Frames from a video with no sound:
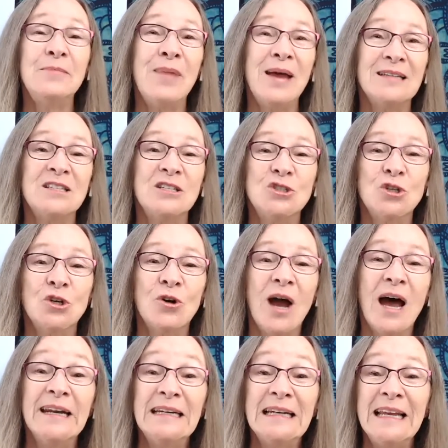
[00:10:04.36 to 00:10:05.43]
Messenger
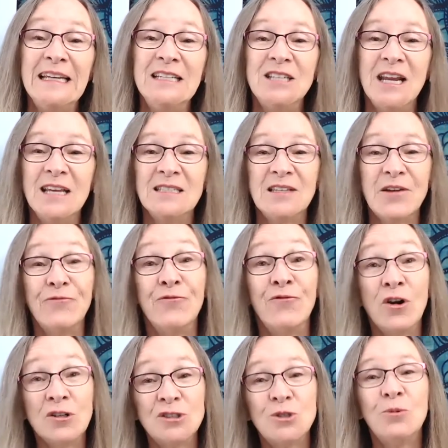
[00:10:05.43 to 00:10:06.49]
Unleashed is a
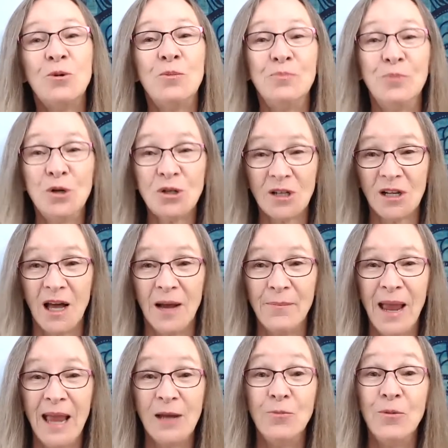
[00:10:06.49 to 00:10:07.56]
virtual book club,
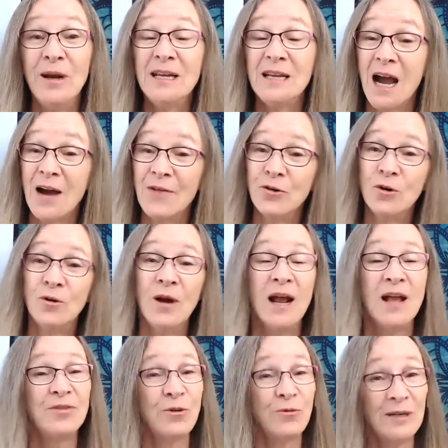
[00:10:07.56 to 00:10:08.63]
and we cover
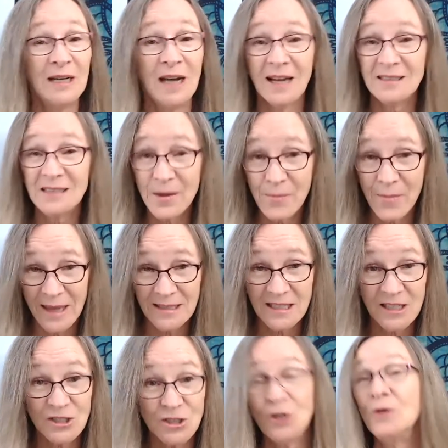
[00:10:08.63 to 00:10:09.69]
The Reluctant
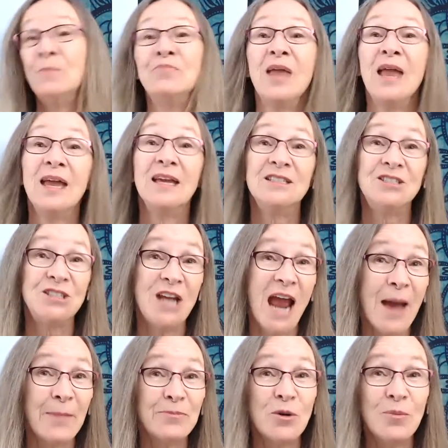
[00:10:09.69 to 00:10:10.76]
Messenger
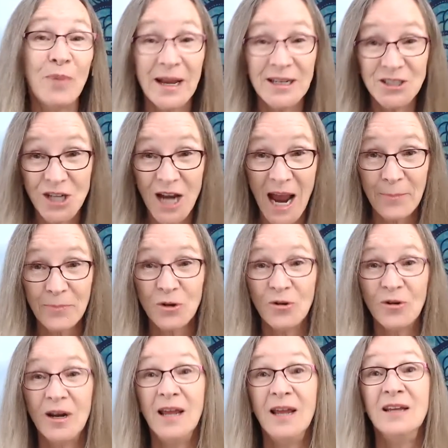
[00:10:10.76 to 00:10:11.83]
chapter by
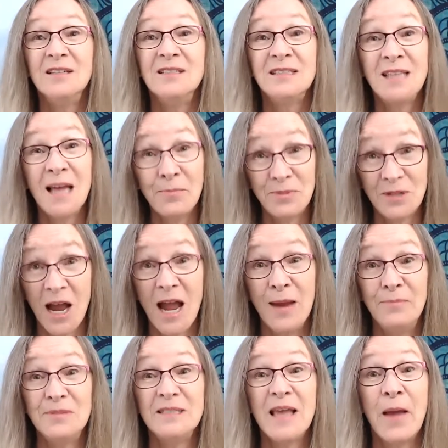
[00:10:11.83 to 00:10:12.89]
chapter,
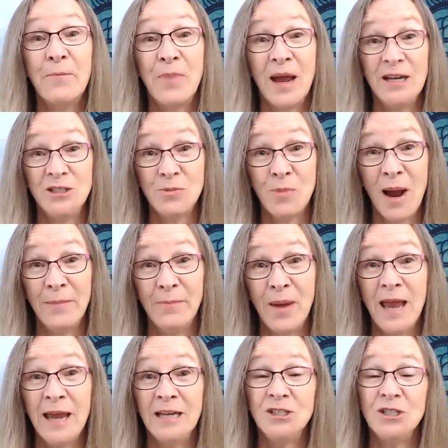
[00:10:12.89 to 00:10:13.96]
sometimes page by
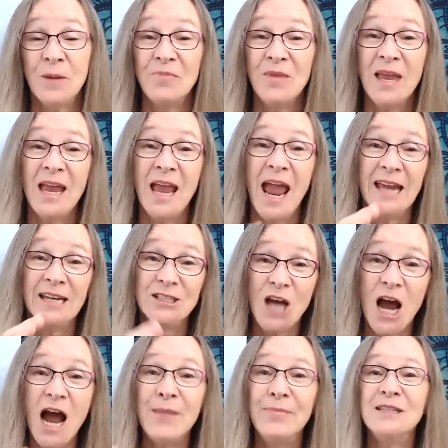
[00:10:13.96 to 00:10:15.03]
page. And
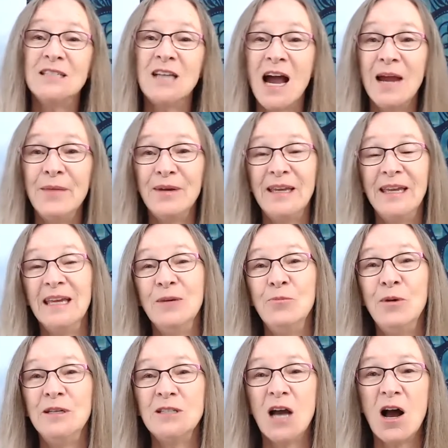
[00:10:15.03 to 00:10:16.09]
time and time again,
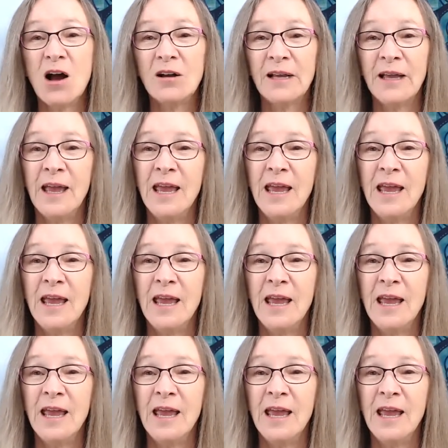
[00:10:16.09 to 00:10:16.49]
we talk